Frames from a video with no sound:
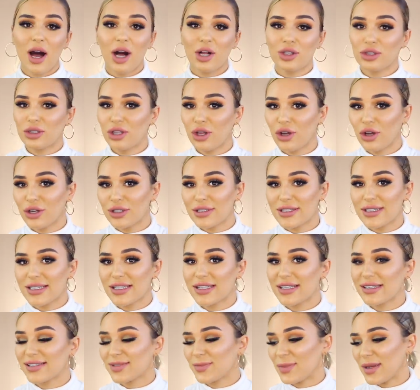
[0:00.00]
a lot.
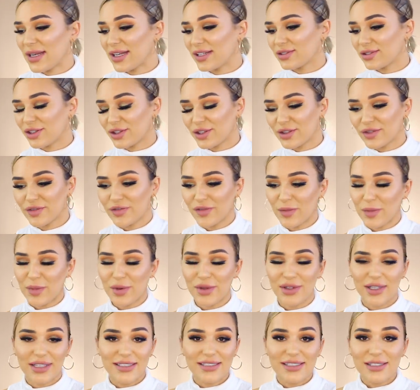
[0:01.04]
There's been a lot of
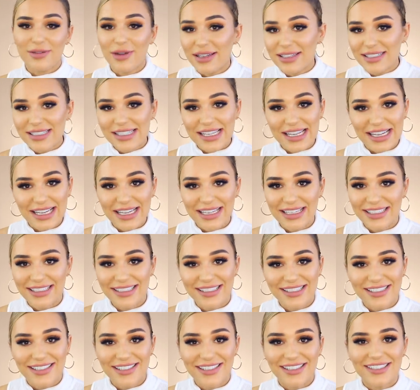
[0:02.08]
blood, sweat, and
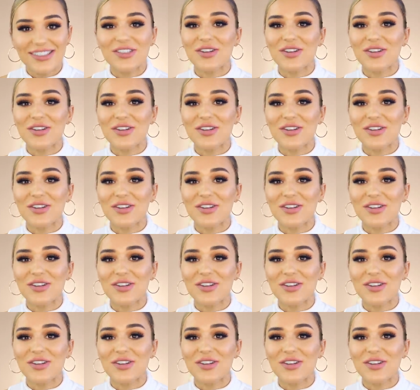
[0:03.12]
tears.